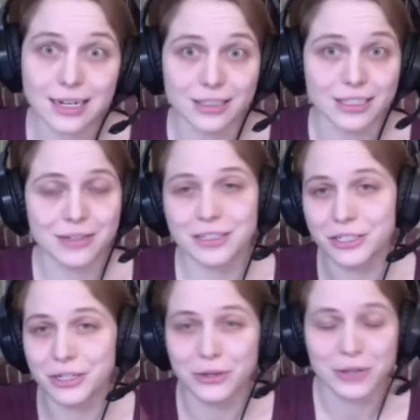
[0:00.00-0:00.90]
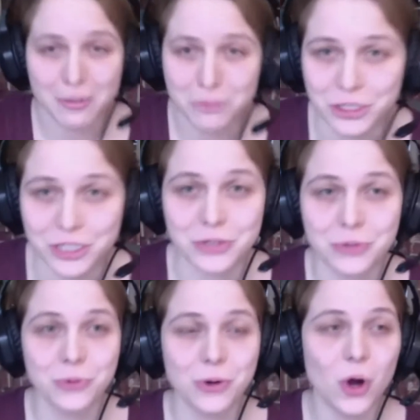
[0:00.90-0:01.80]
And so I'm just
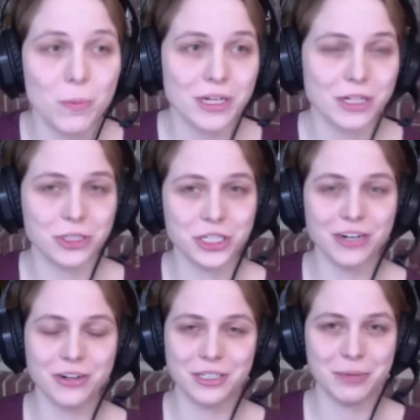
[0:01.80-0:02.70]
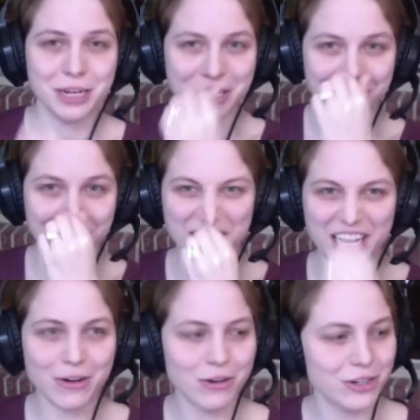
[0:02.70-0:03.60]
hoping to share as many of the
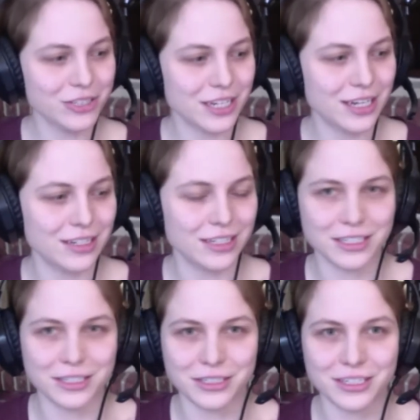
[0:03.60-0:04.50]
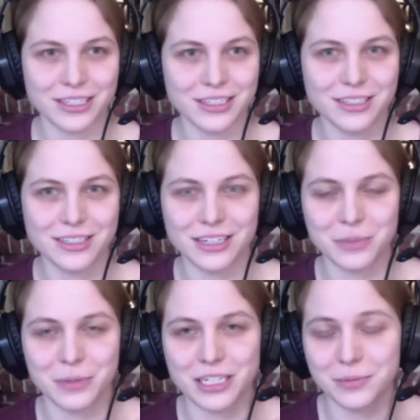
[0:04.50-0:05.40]
errors and the successes as
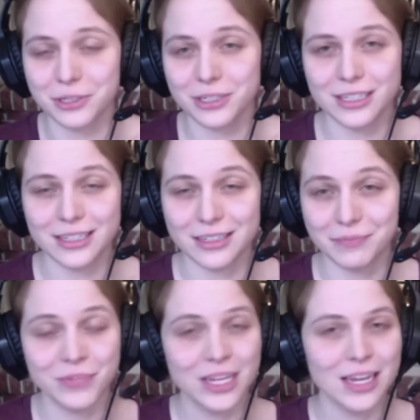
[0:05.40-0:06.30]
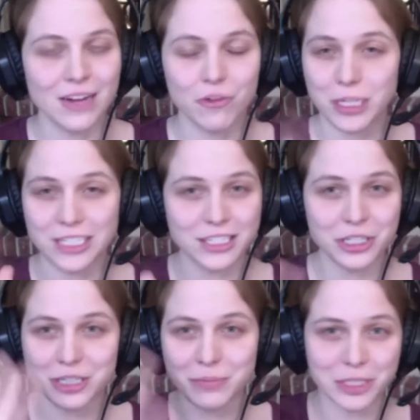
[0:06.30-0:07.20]
possible, and then everybody steal
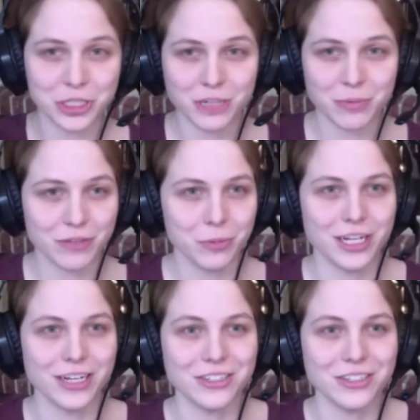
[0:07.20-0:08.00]
them and share them with everybody else.